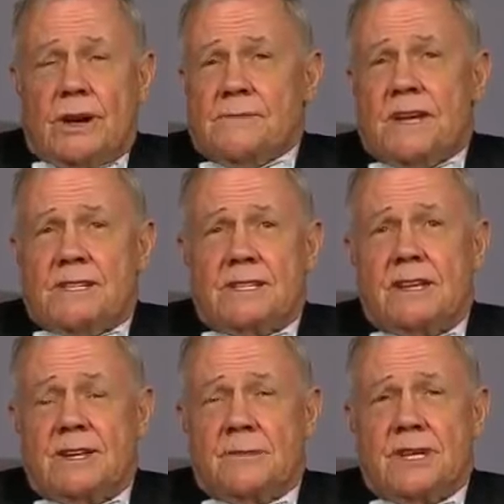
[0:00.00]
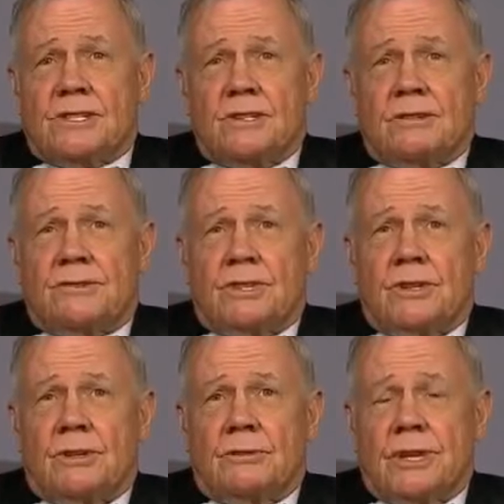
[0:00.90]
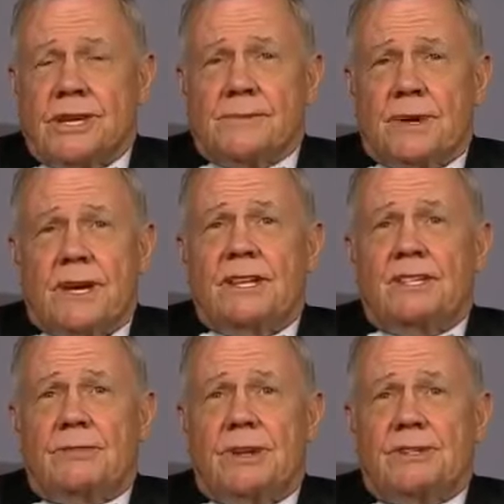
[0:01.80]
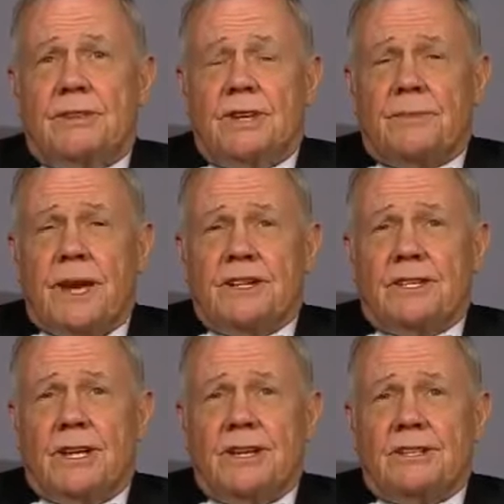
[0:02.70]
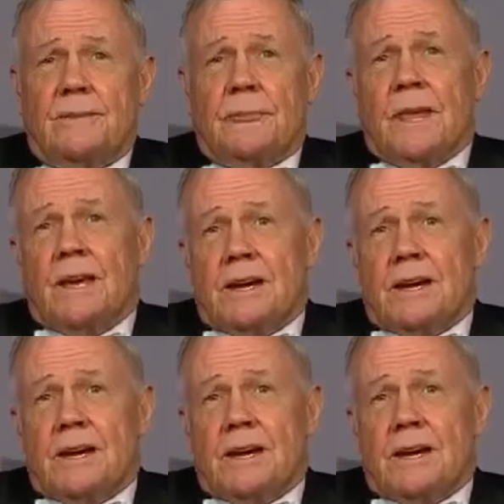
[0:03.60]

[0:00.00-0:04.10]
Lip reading: I'm not selling my silver and gold, Dagan, by any stretch of the imagination.